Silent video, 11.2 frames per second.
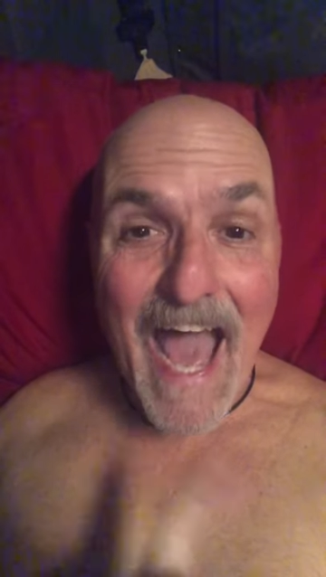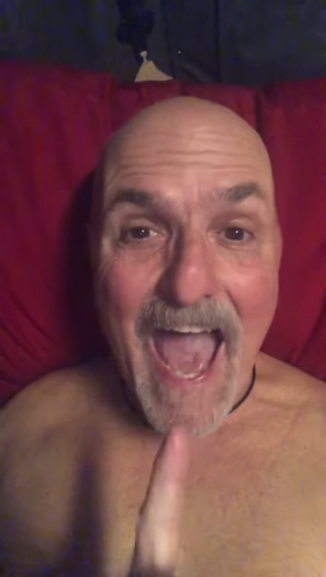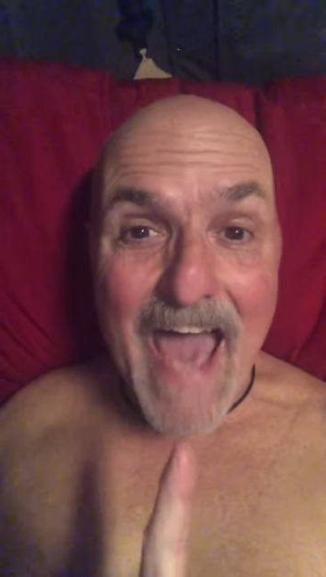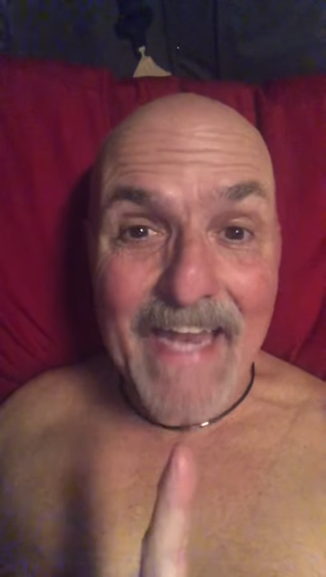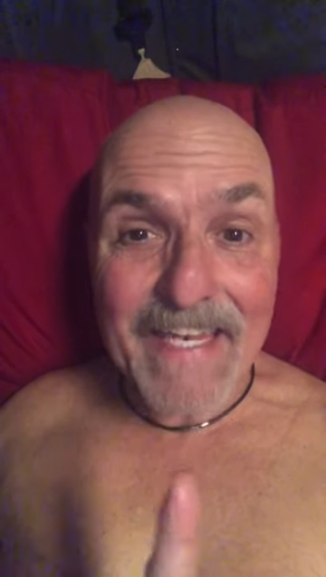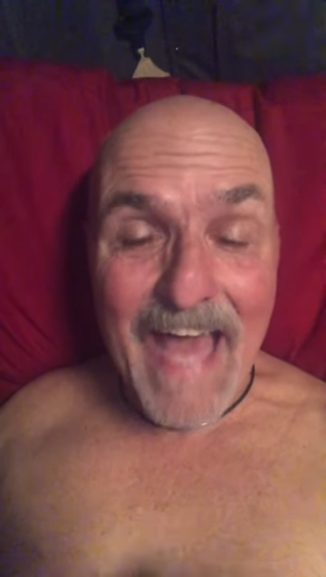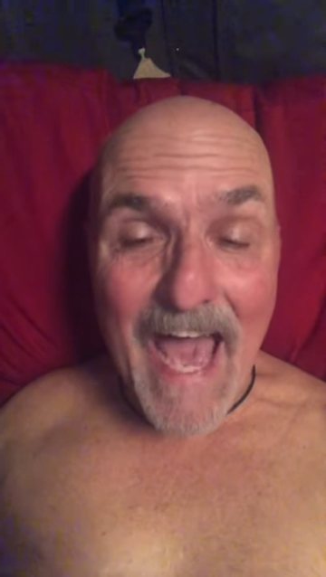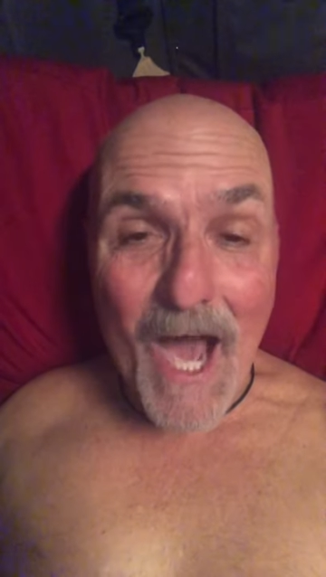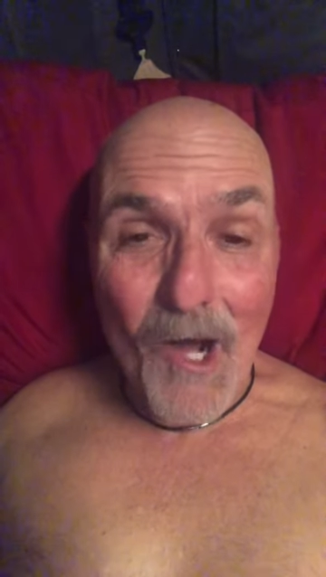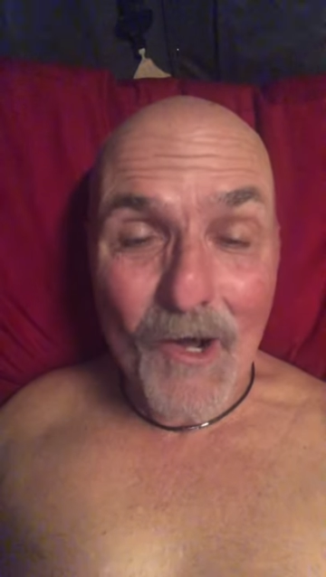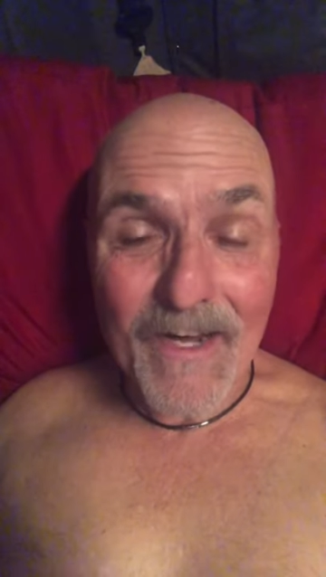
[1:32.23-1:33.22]
And
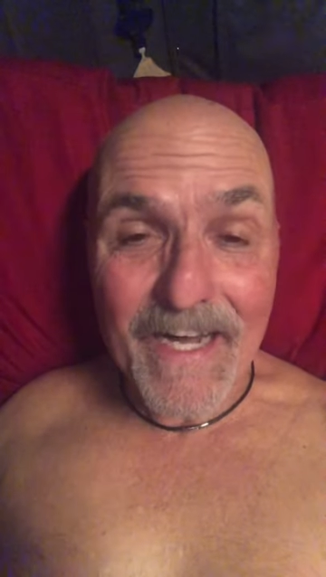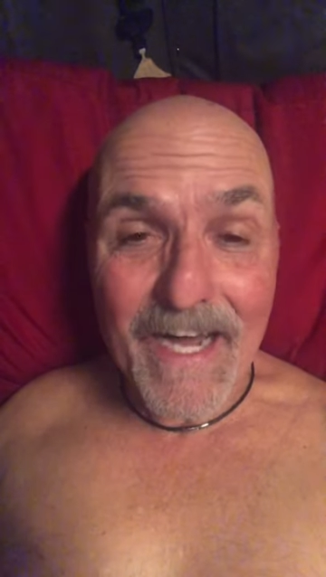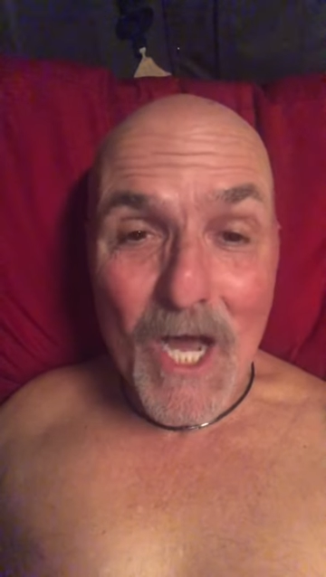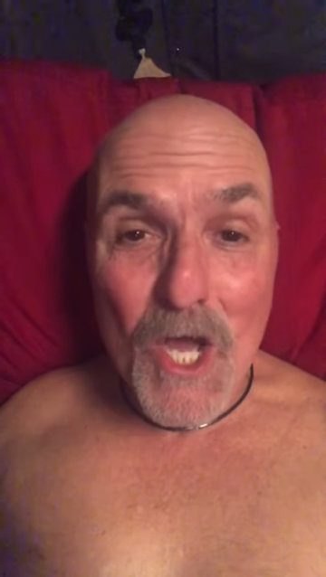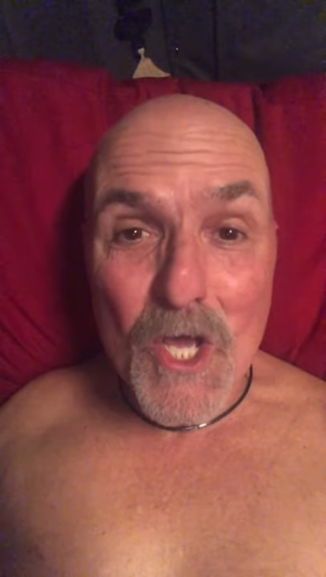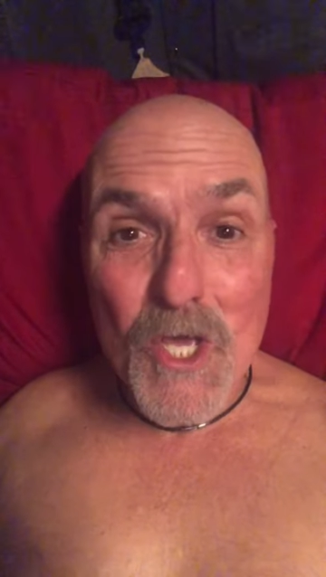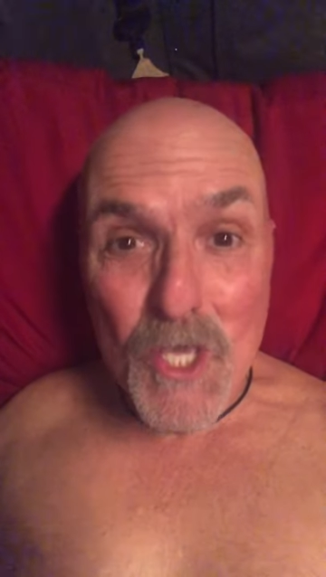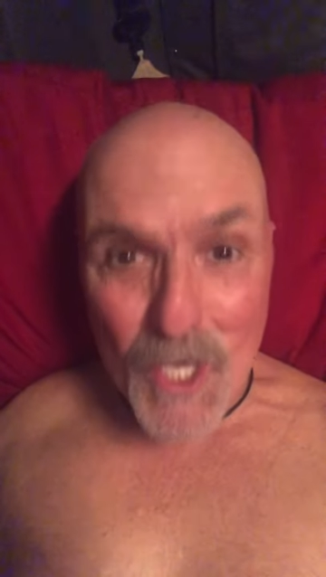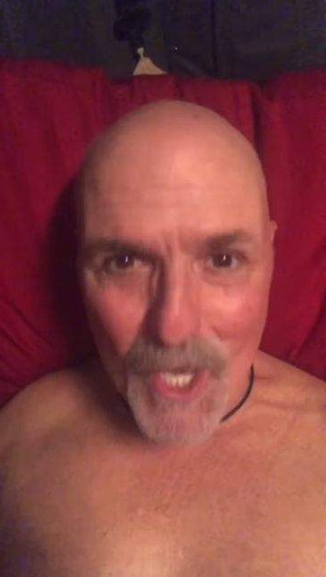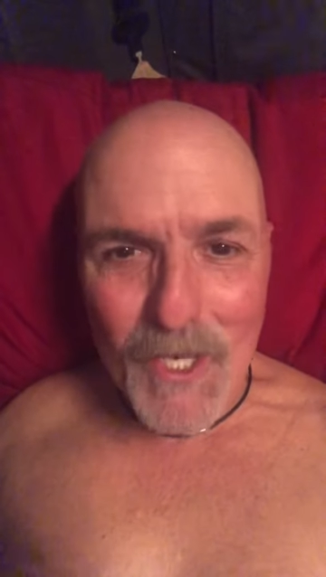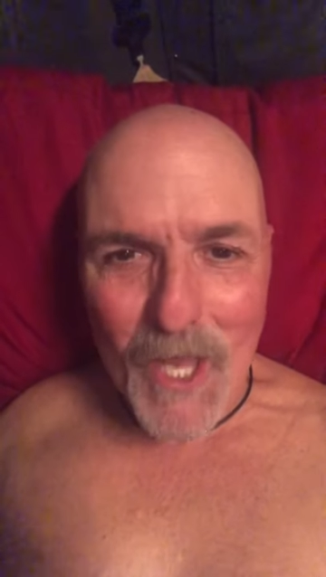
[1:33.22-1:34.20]
now
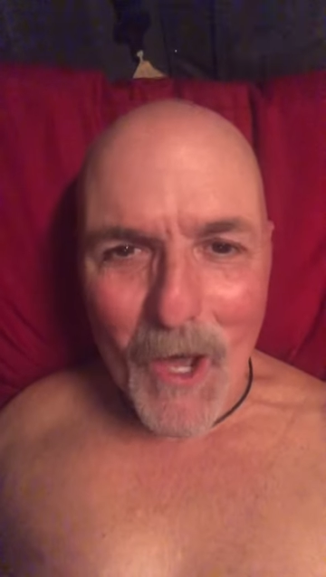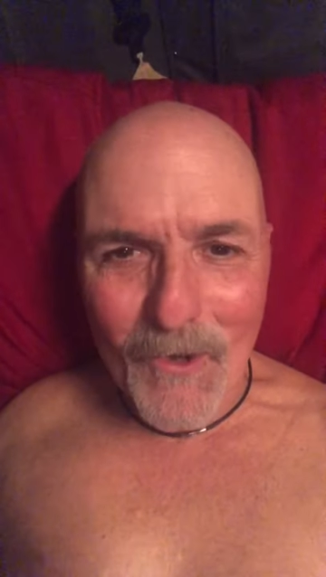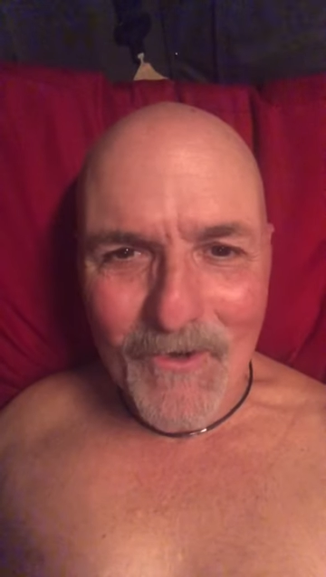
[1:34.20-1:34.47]
you know.